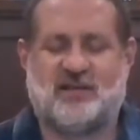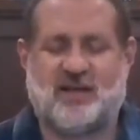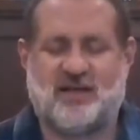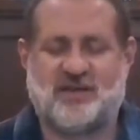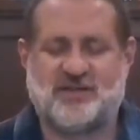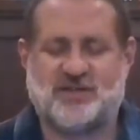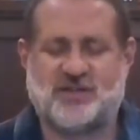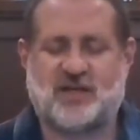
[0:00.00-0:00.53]

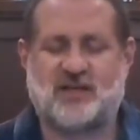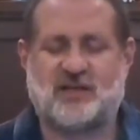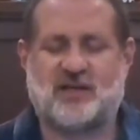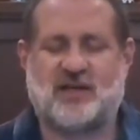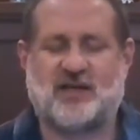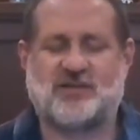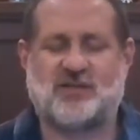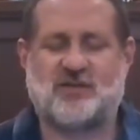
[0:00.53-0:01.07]
as
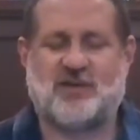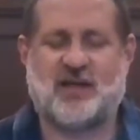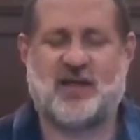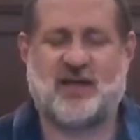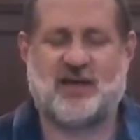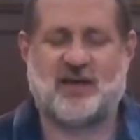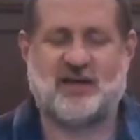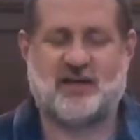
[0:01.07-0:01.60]
gently as you
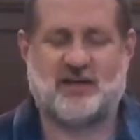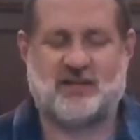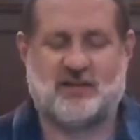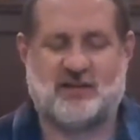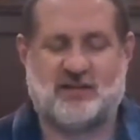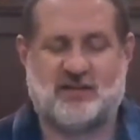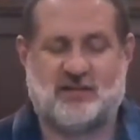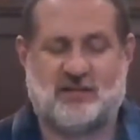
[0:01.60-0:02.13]
can
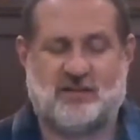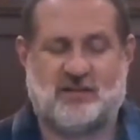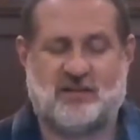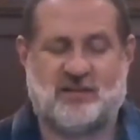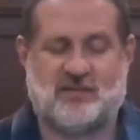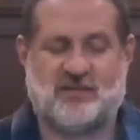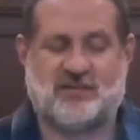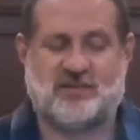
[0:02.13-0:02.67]

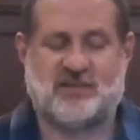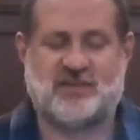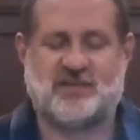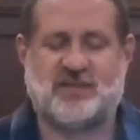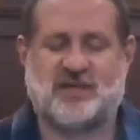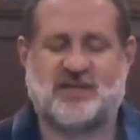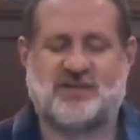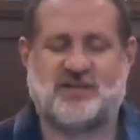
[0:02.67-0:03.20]
in the
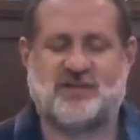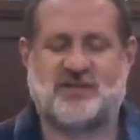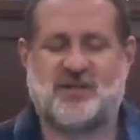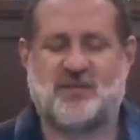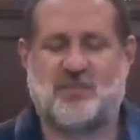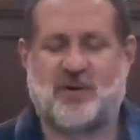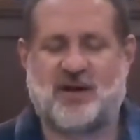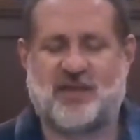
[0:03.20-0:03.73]
sensations of
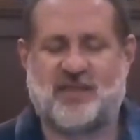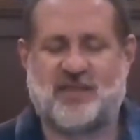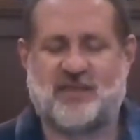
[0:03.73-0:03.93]
the breath.